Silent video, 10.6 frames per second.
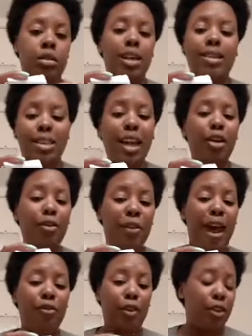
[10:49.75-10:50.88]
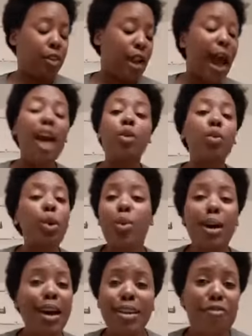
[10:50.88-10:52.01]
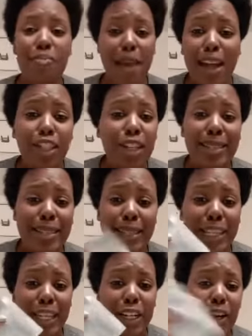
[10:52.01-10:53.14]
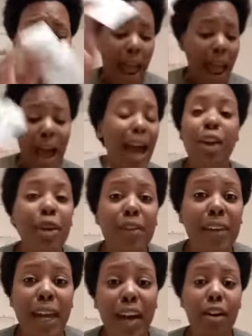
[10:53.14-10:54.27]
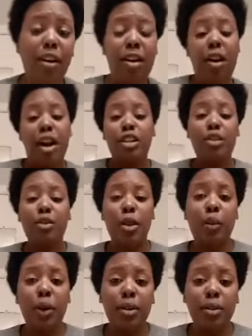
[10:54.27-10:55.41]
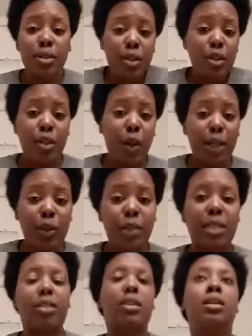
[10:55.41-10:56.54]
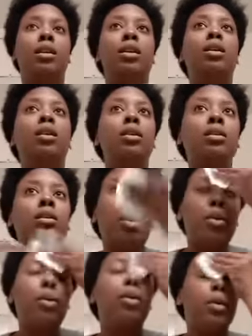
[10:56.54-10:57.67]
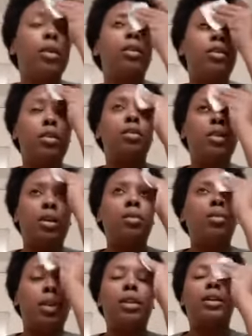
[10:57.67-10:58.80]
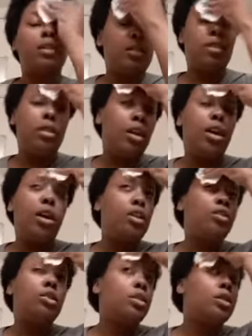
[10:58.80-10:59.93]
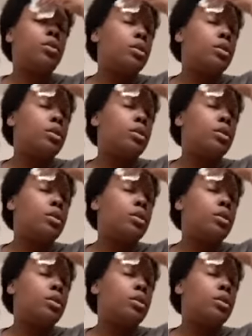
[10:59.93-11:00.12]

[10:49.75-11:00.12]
takes care of everything. I don't know what kind of magic is in here. I don't even care. I just know that it works, so I use it. So, you start with this, and you just go in